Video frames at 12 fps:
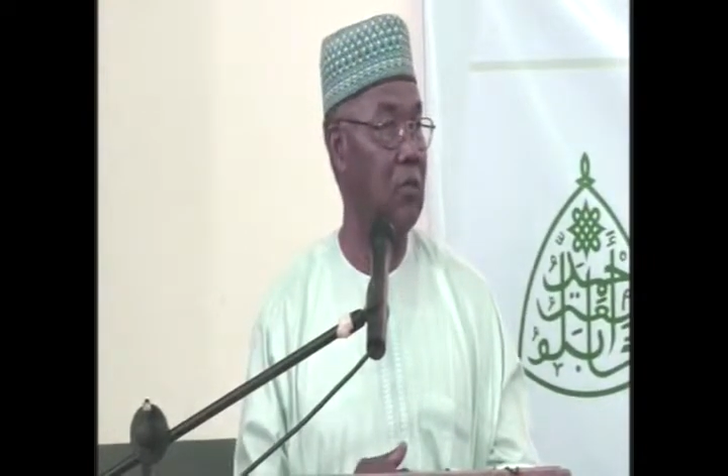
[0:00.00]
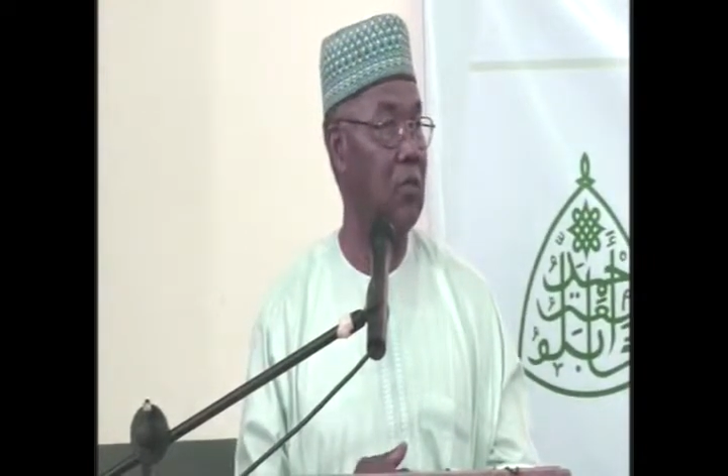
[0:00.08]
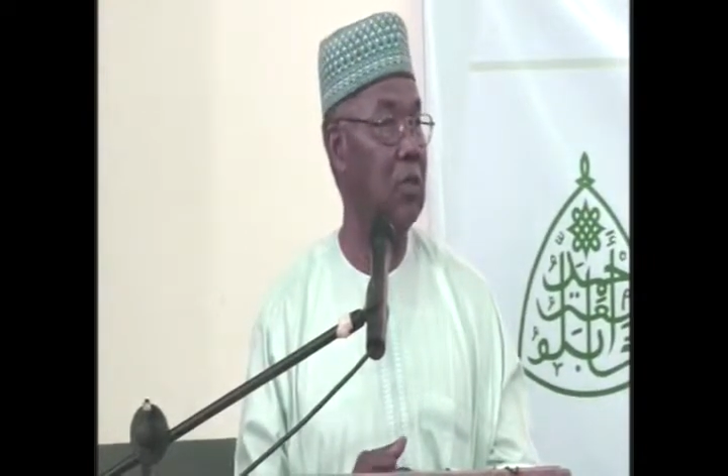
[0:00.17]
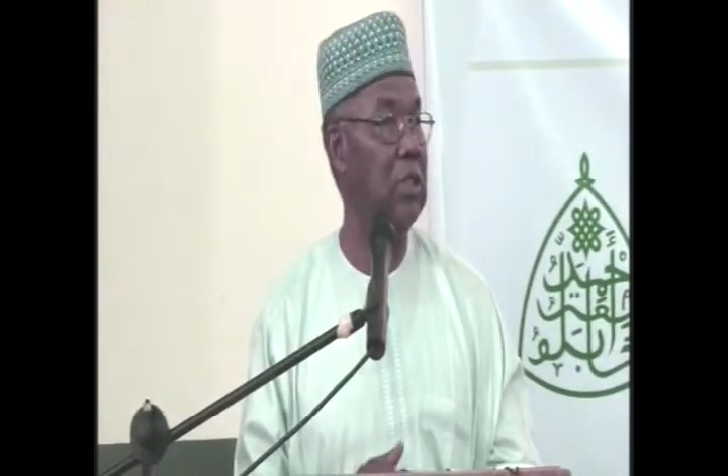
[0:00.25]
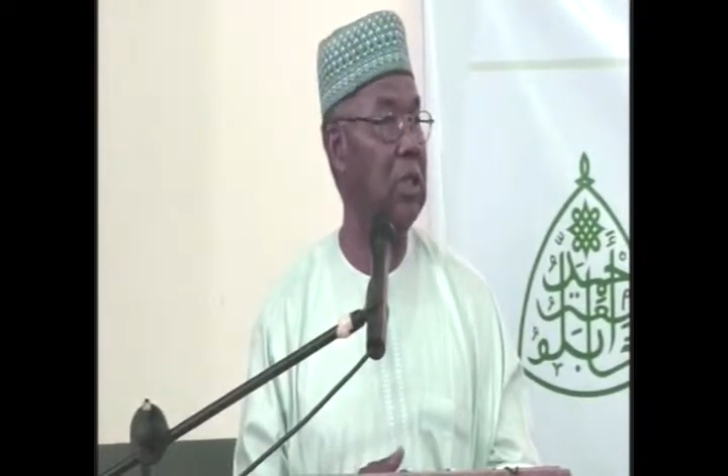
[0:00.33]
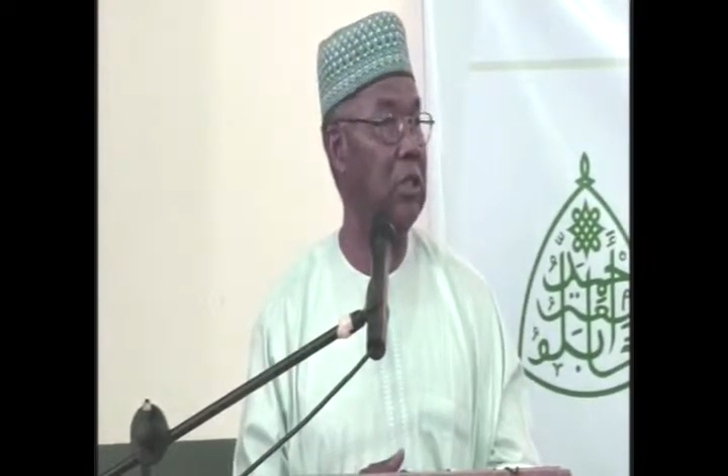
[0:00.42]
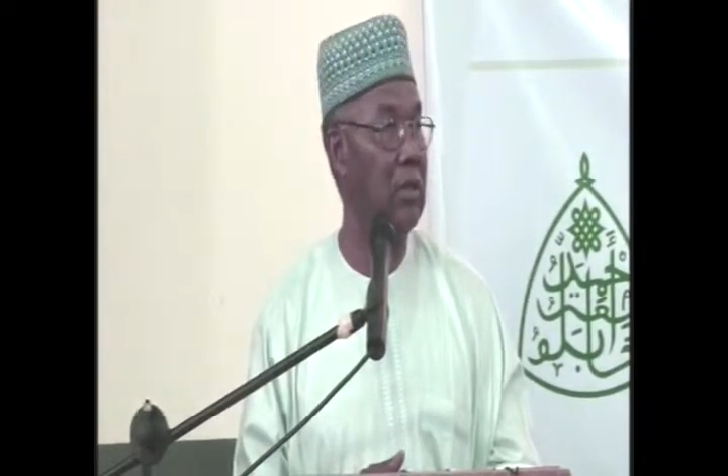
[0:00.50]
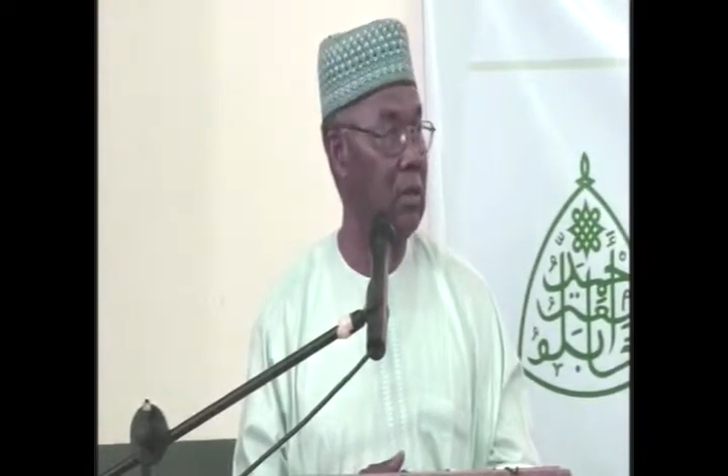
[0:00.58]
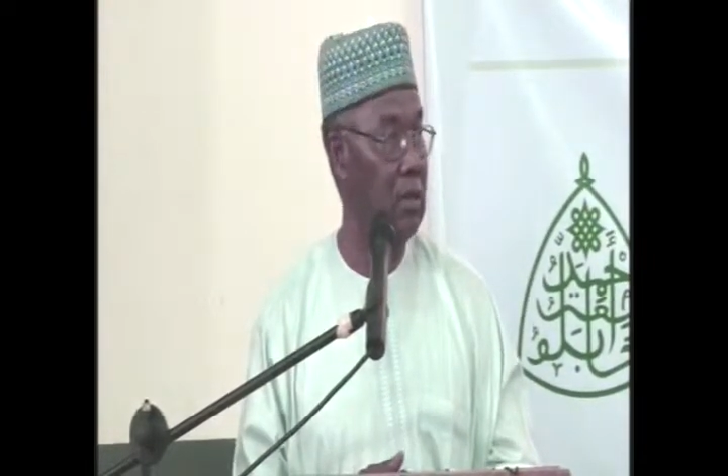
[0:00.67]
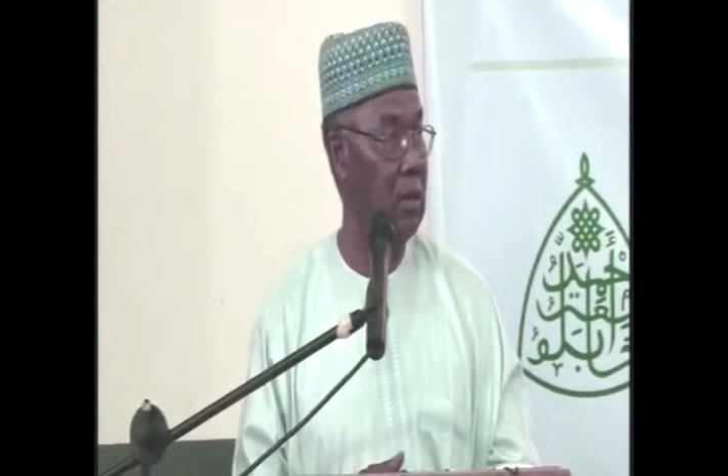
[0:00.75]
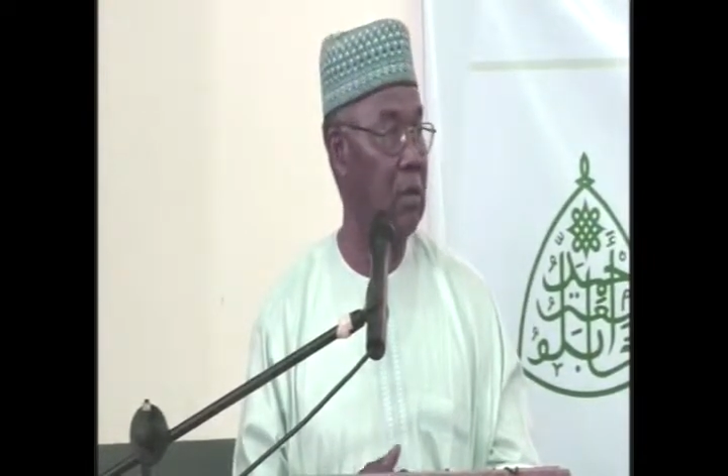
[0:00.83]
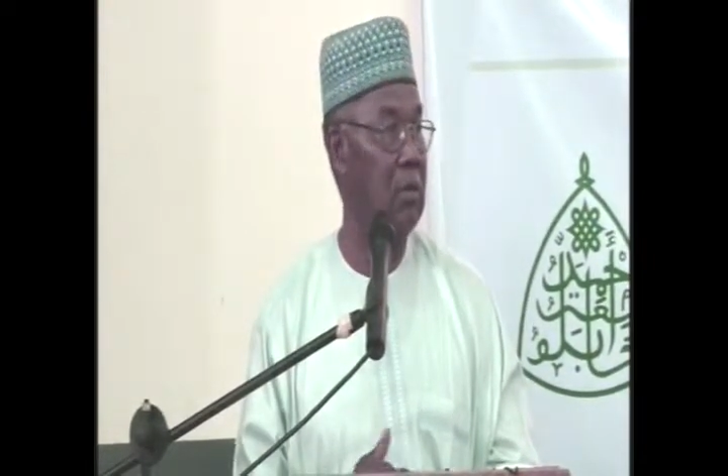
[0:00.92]
within
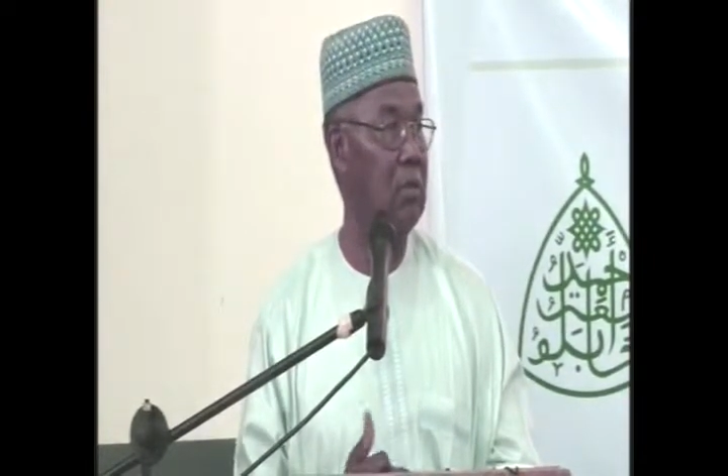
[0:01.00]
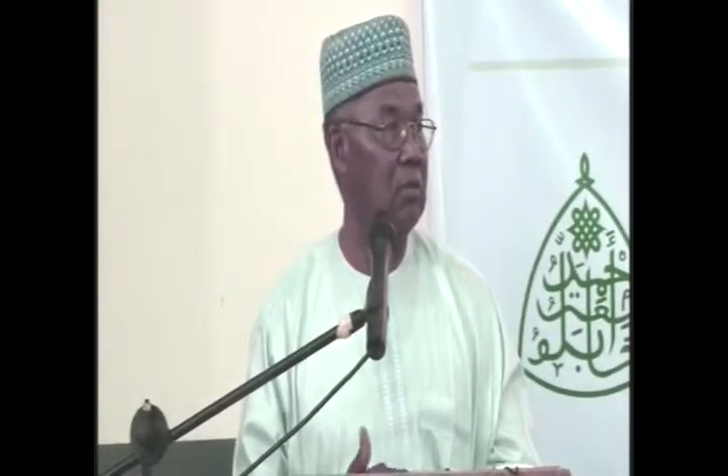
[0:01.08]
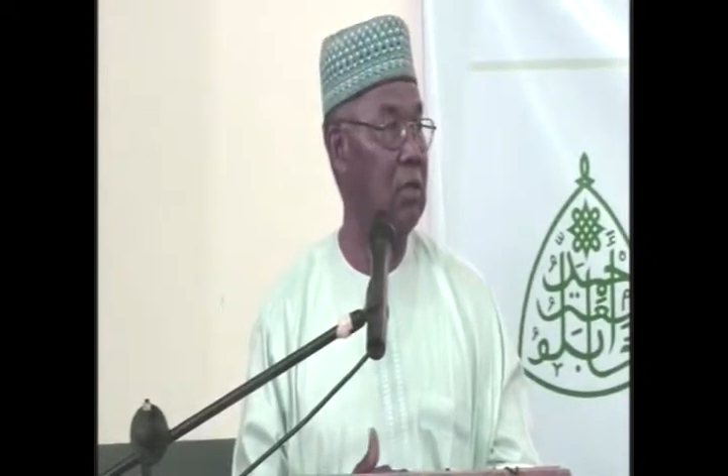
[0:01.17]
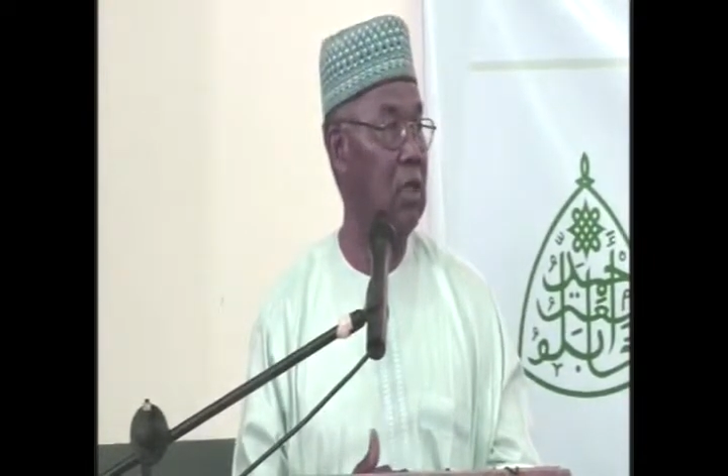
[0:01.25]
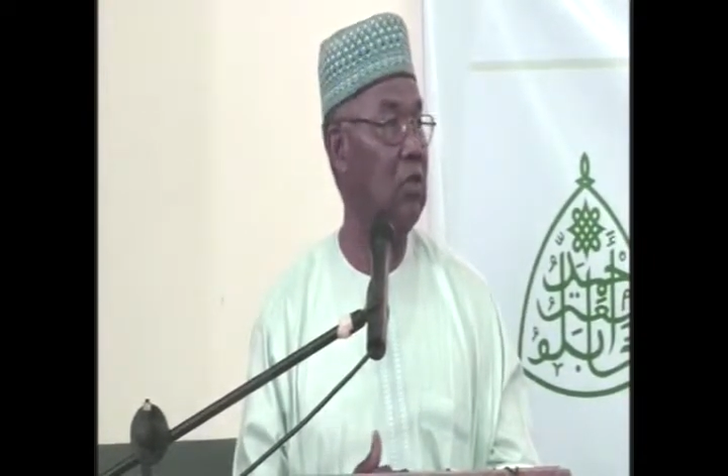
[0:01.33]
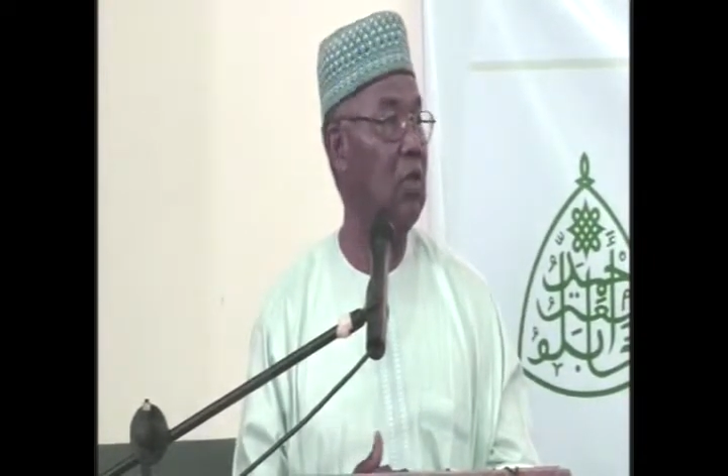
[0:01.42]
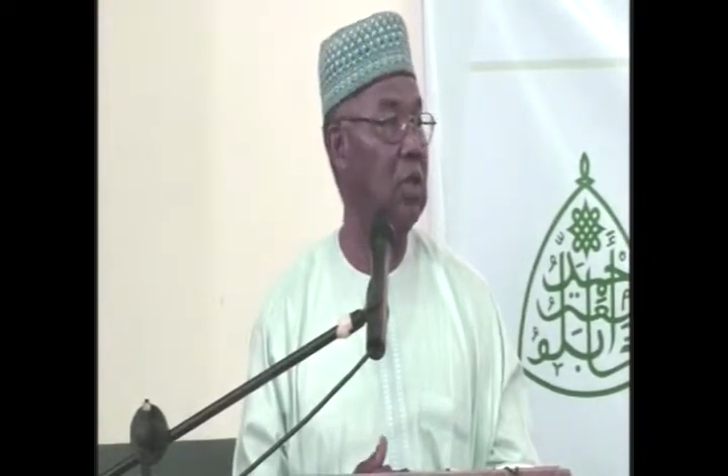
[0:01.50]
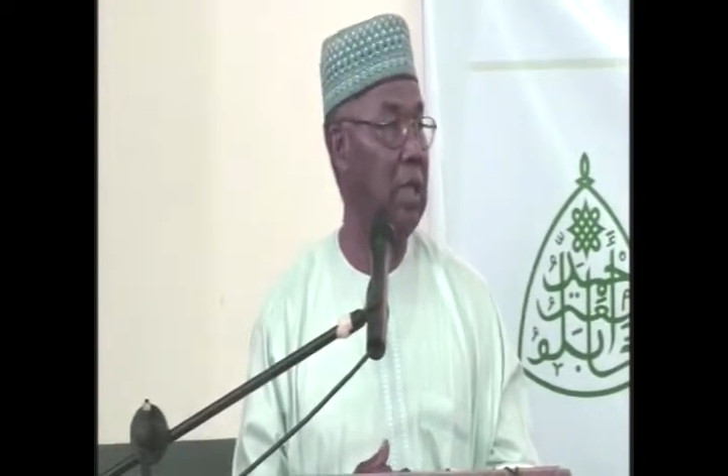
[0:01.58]
a short